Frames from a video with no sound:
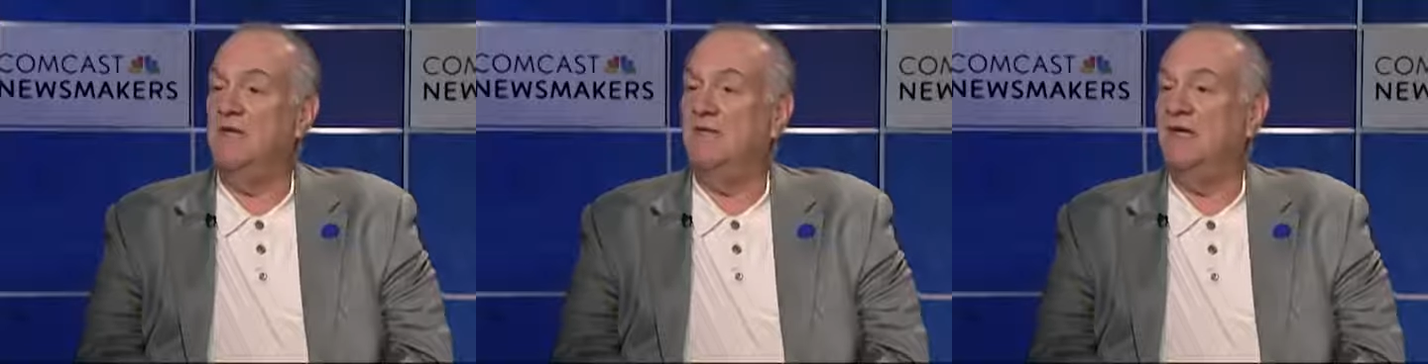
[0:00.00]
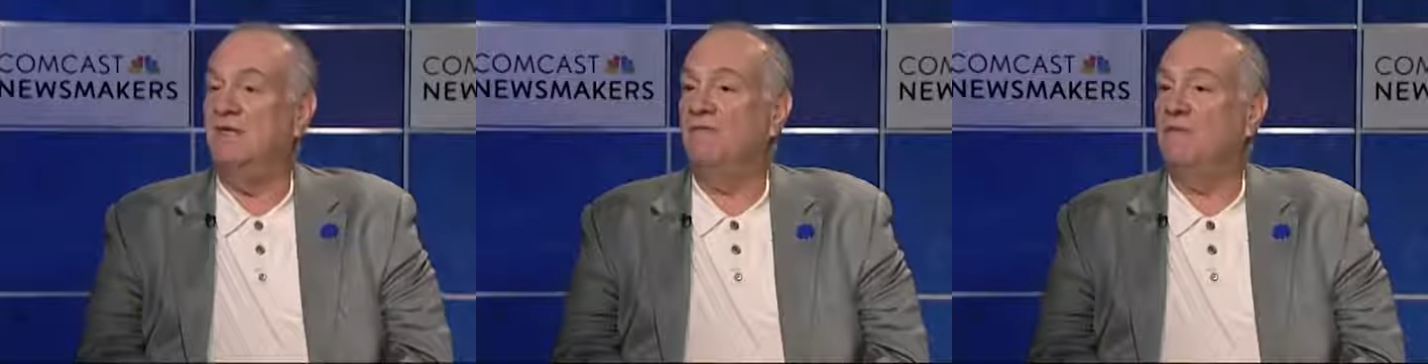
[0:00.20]

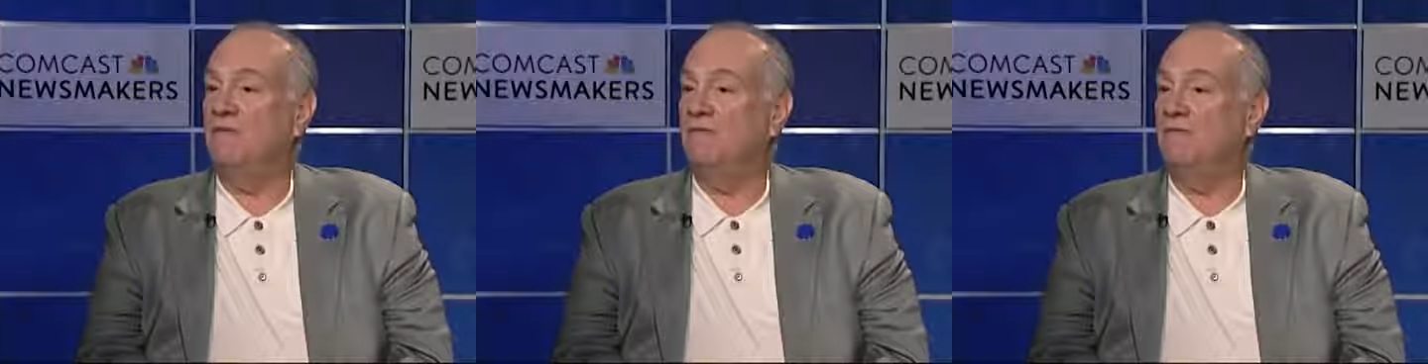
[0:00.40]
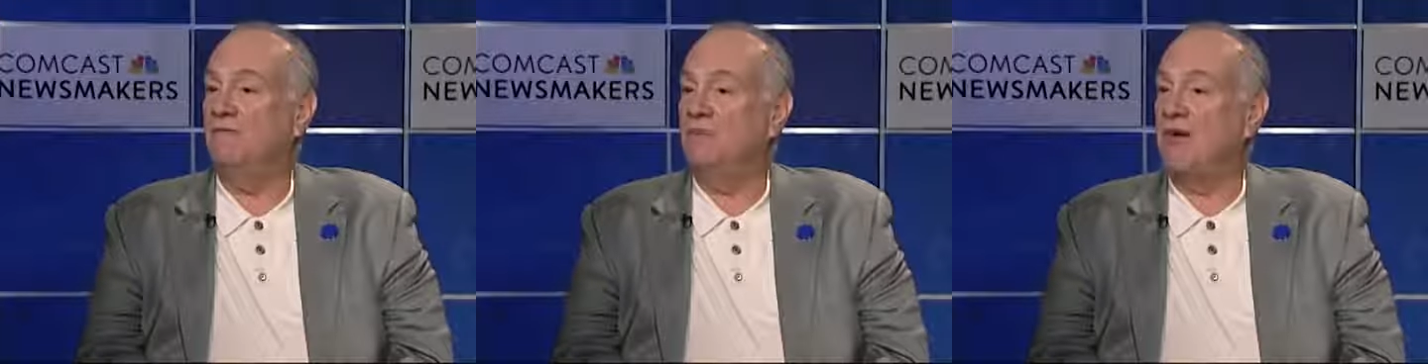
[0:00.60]
they've
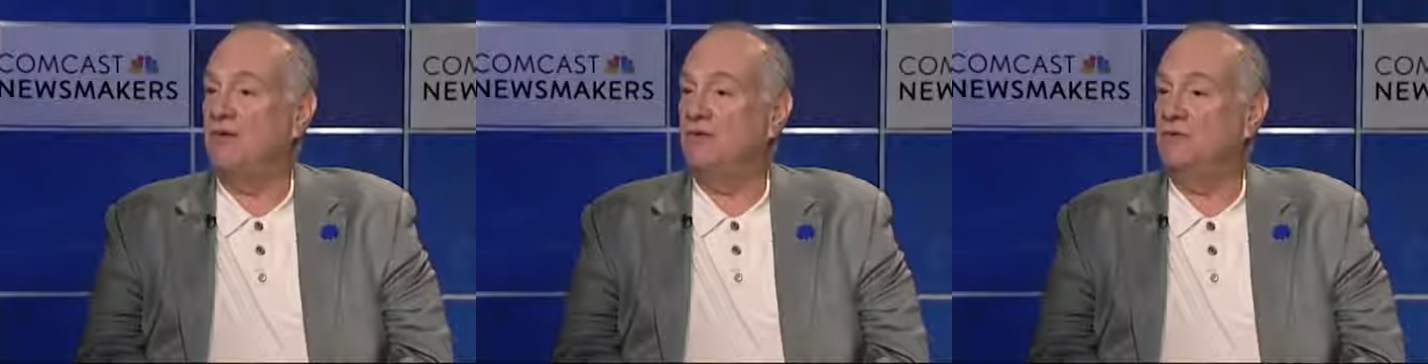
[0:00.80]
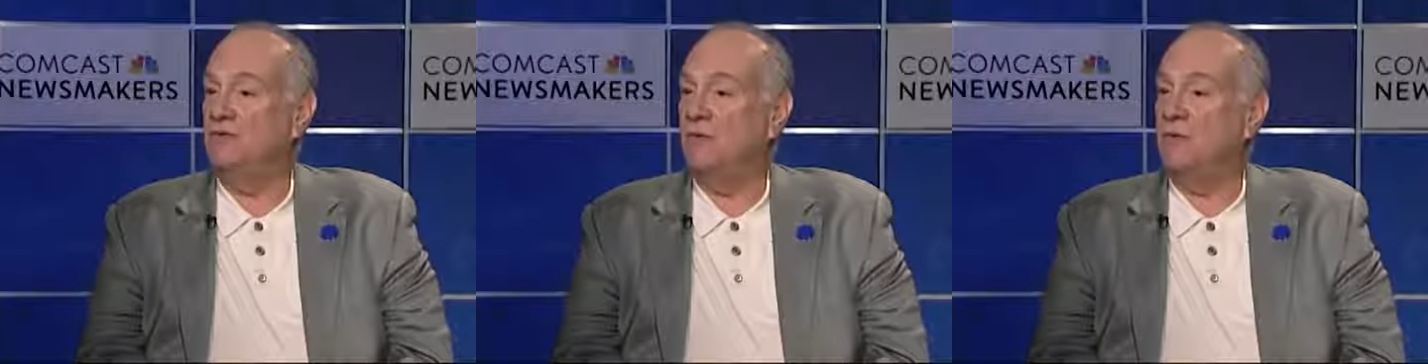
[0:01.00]
won some
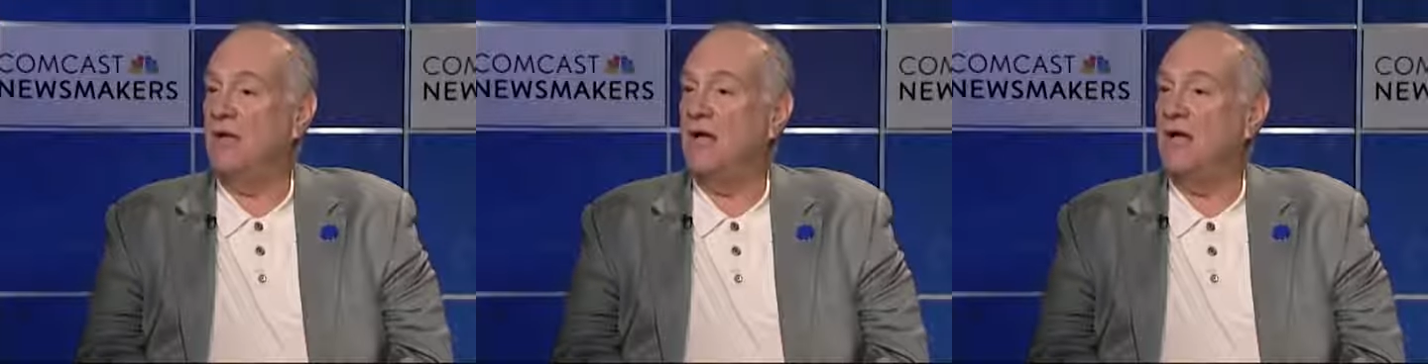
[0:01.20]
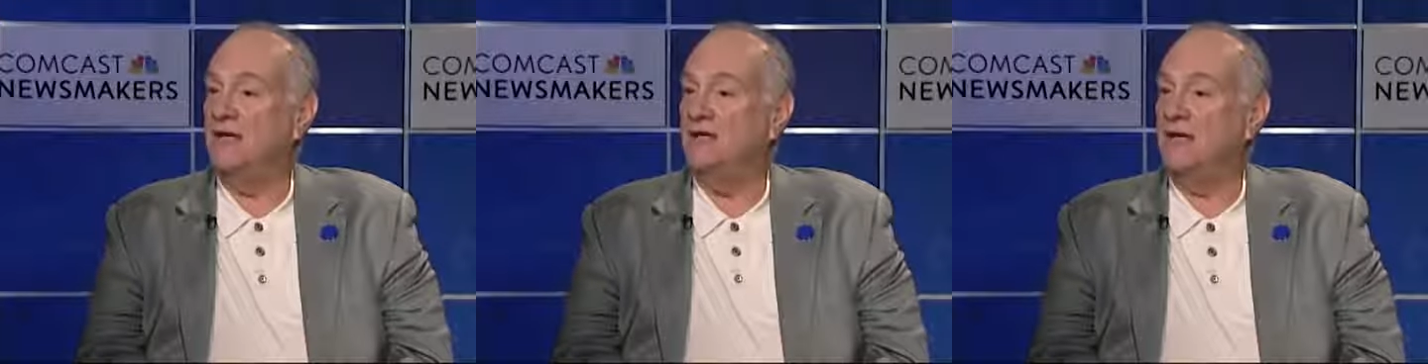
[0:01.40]
national
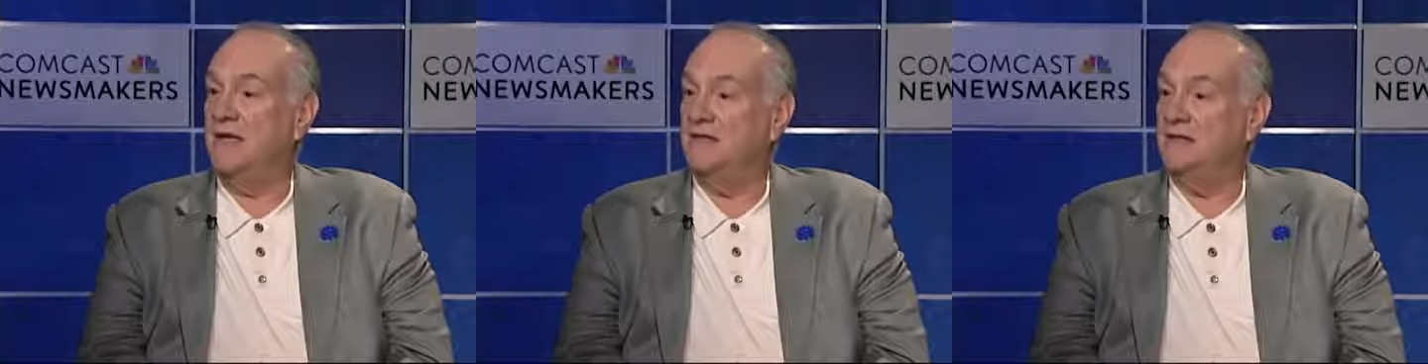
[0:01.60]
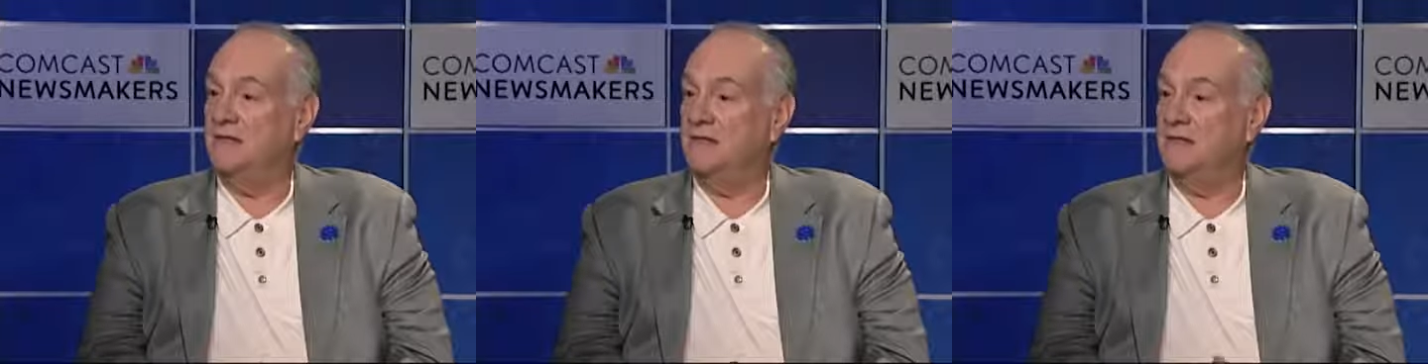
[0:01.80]

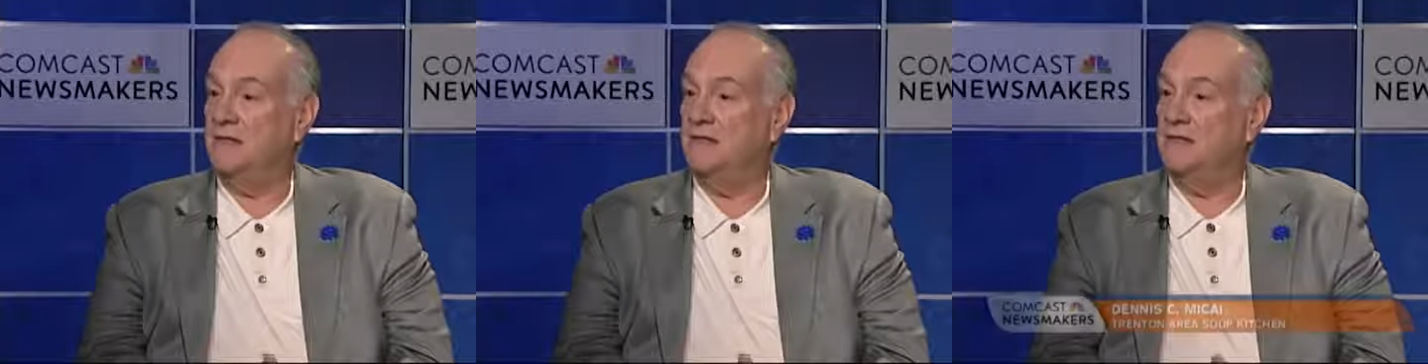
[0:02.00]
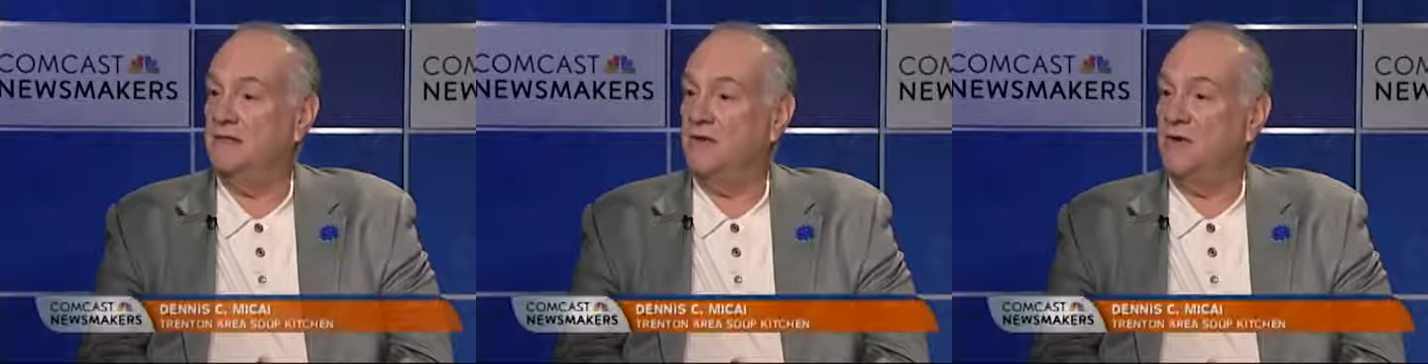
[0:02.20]
contests
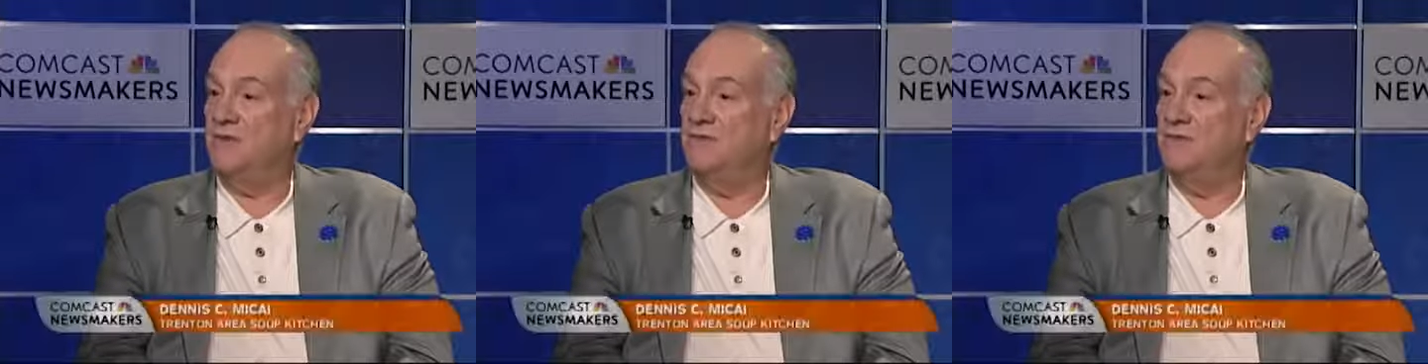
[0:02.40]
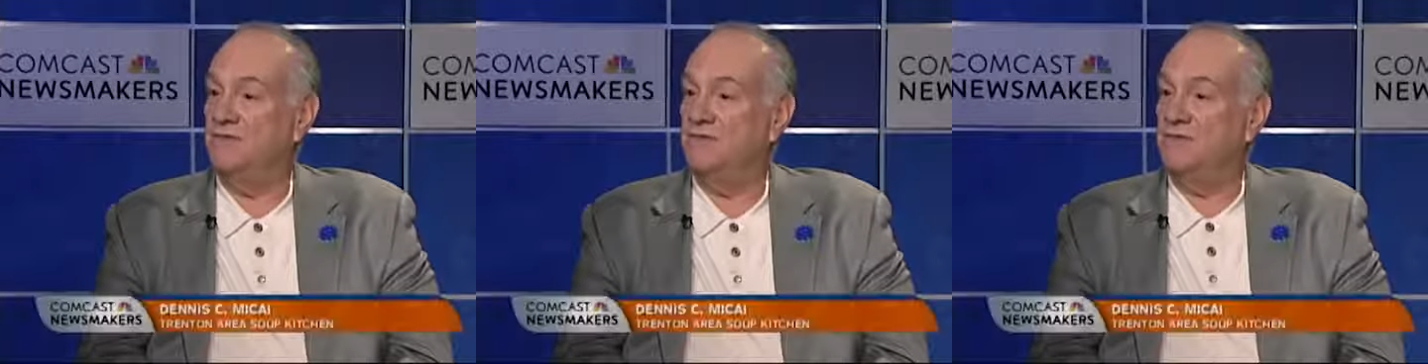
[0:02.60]
in
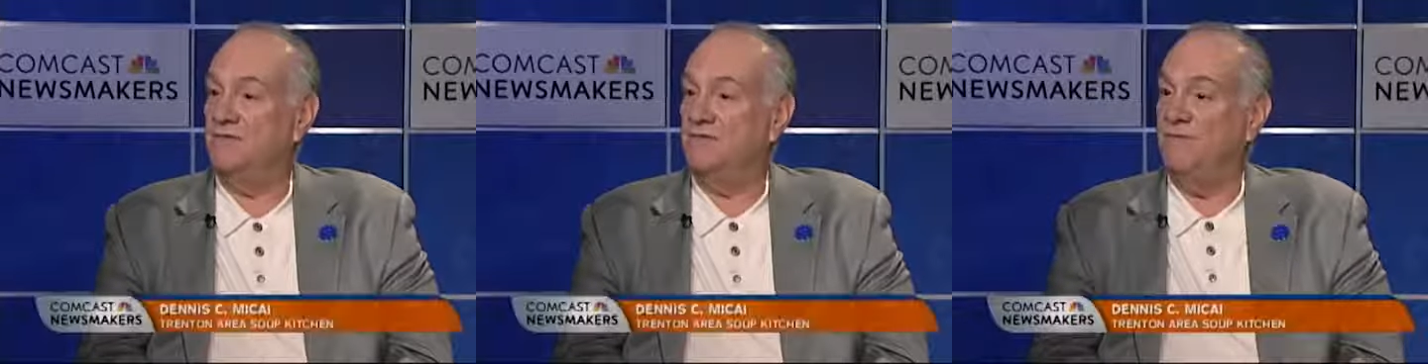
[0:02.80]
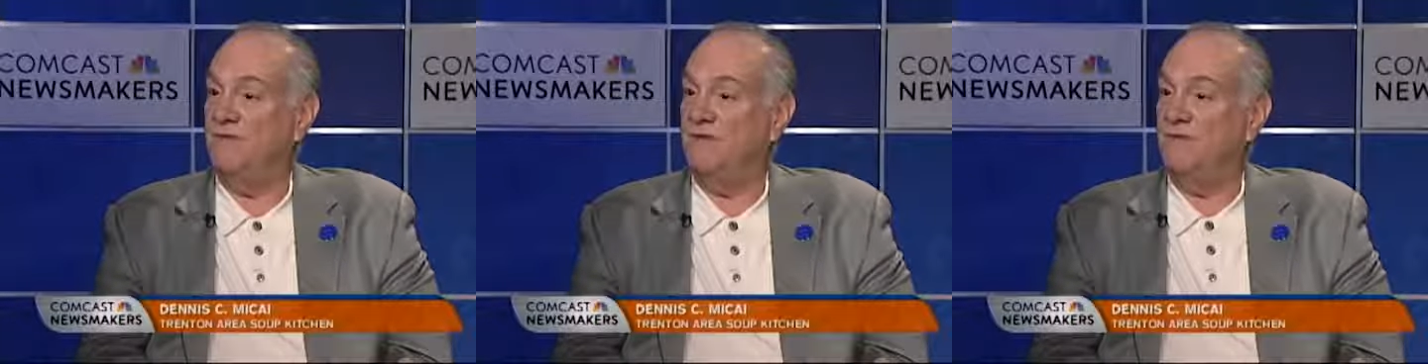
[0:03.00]
terms of
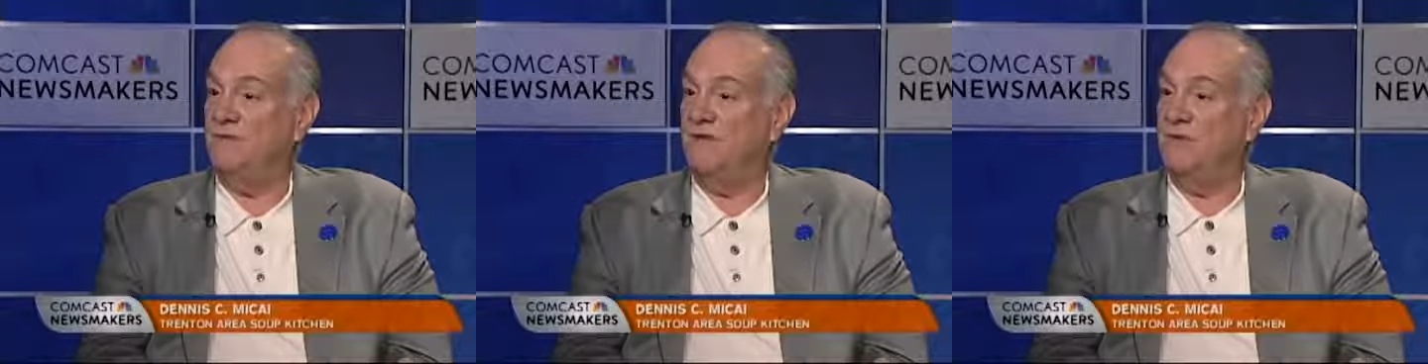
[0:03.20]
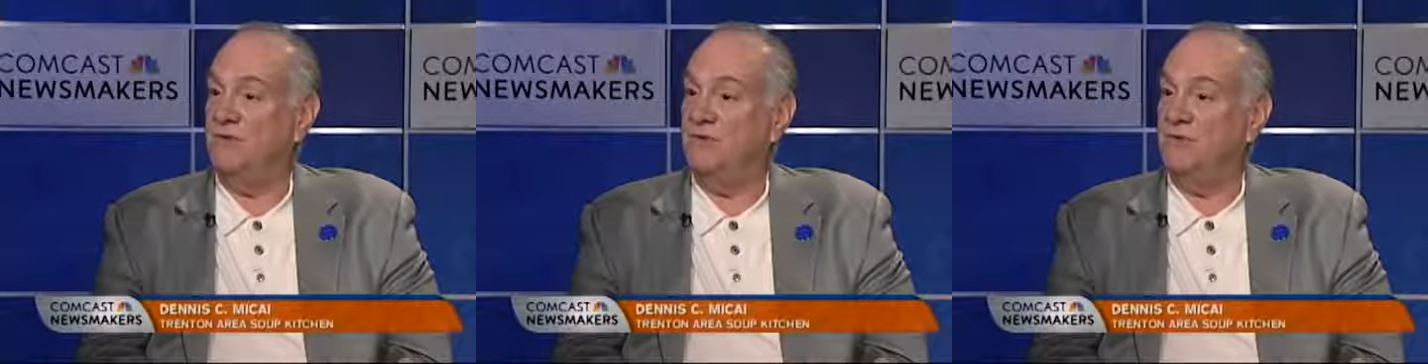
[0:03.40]
some films
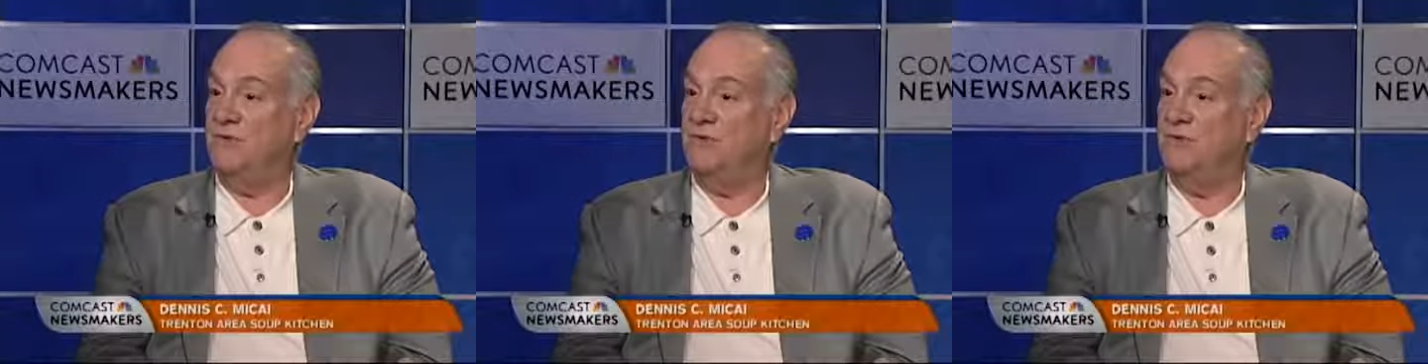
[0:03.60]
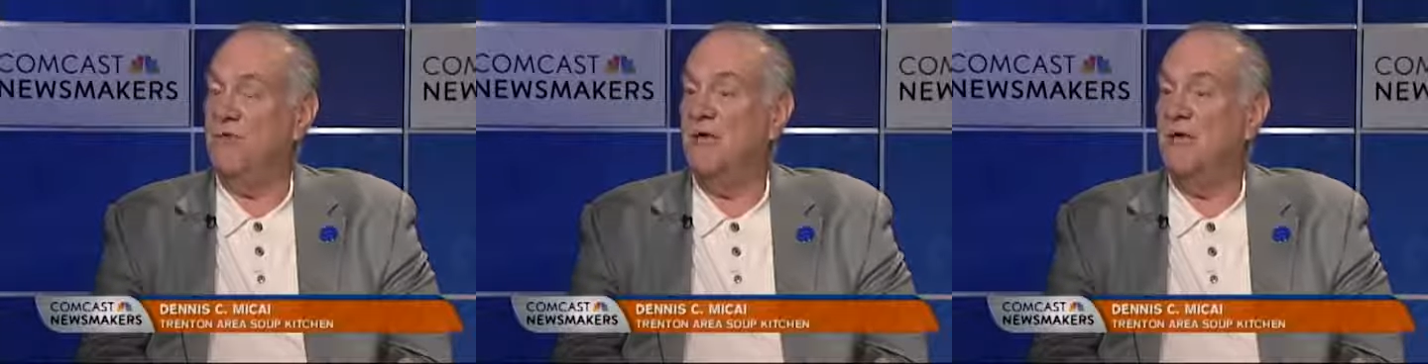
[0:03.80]
they've produced.